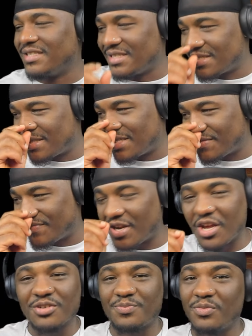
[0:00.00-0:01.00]
This this
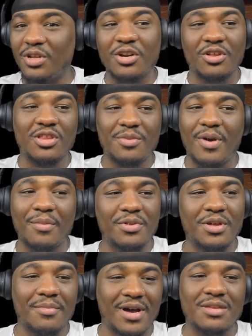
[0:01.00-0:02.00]
video is literally
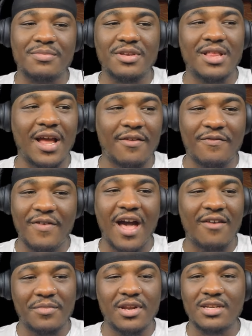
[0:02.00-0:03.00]
probably about to be like
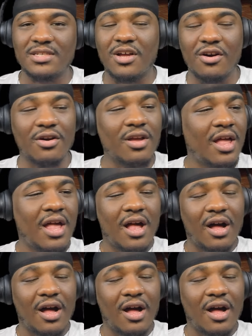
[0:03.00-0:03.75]
five minutes long.